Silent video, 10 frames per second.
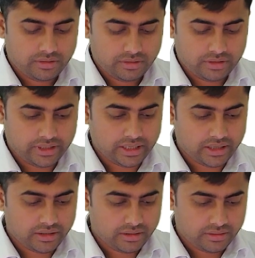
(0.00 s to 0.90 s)
There
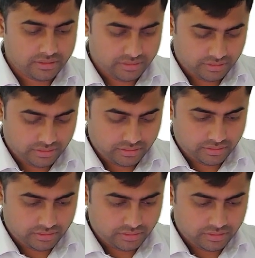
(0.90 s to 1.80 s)
are
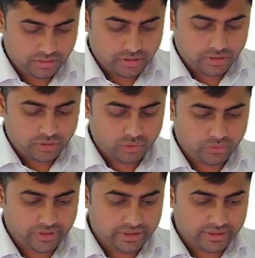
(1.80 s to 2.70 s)
two
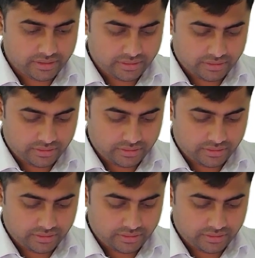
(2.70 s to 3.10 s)
ways